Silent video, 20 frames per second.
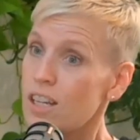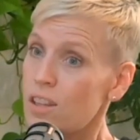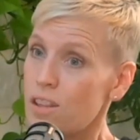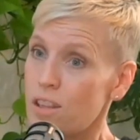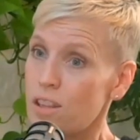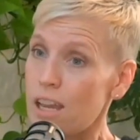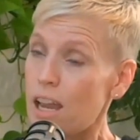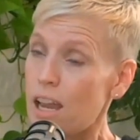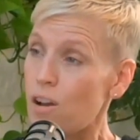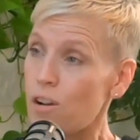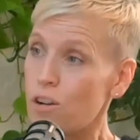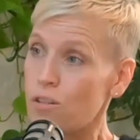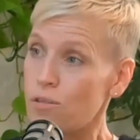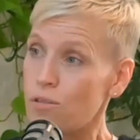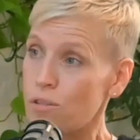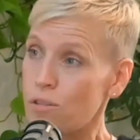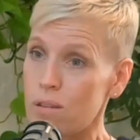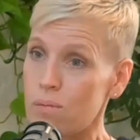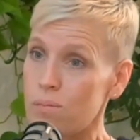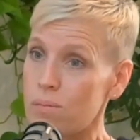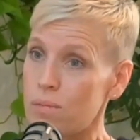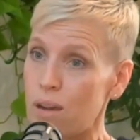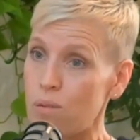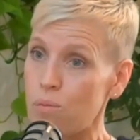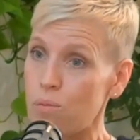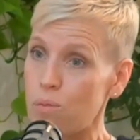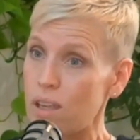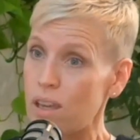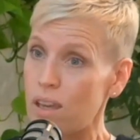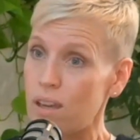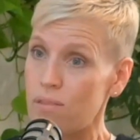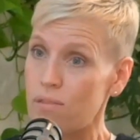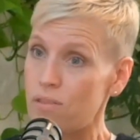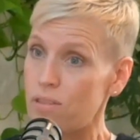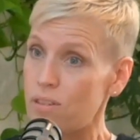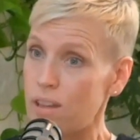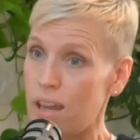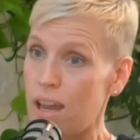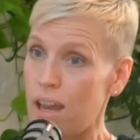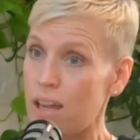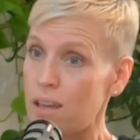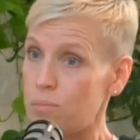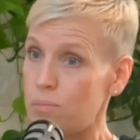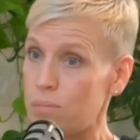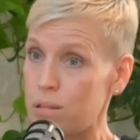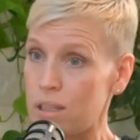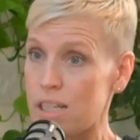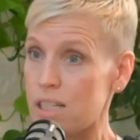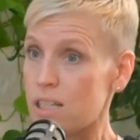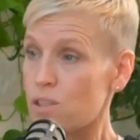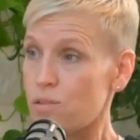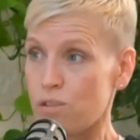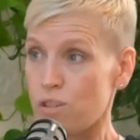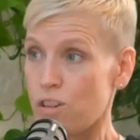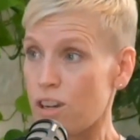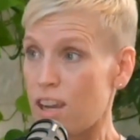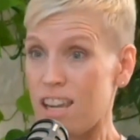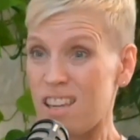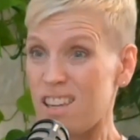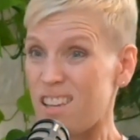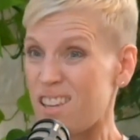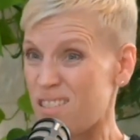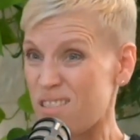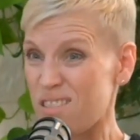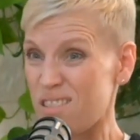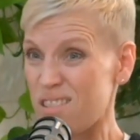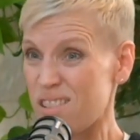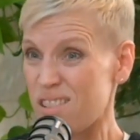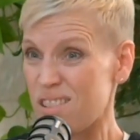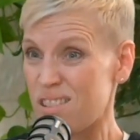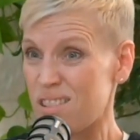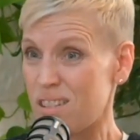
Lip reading: The algorithm that we have had in place for 8 years